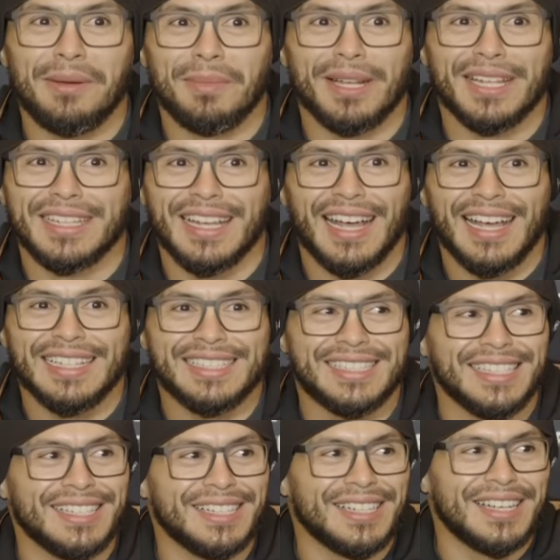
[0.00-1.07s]
Like I
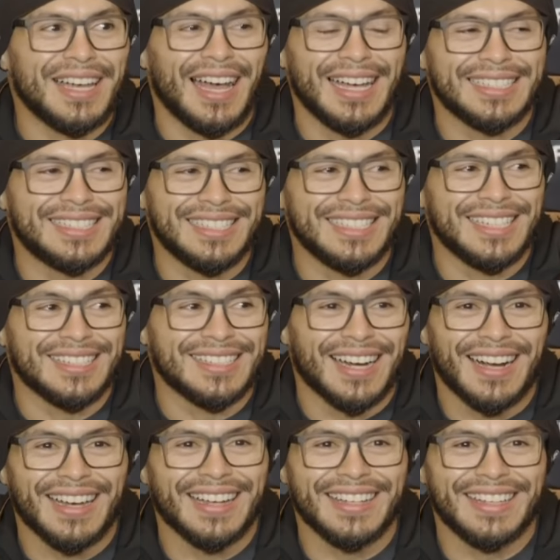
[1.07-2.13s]
see the
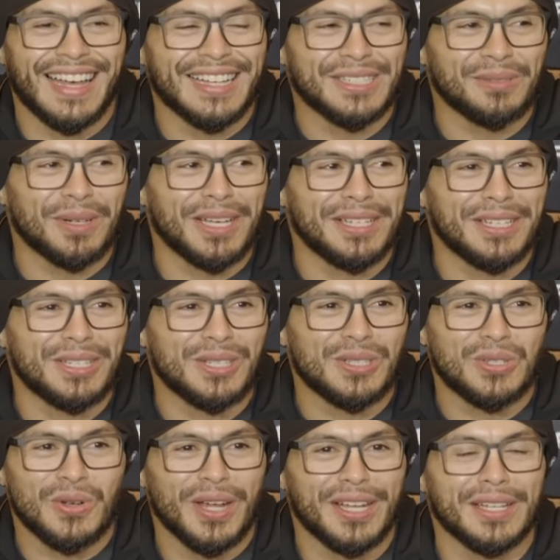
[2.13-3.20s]
target. That's what I need to
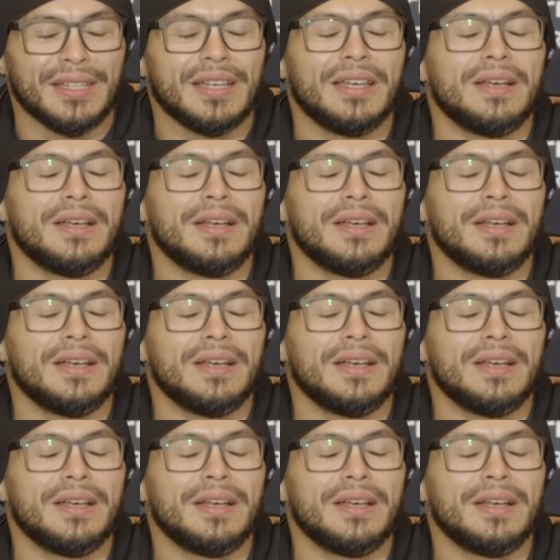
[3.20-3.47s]
train.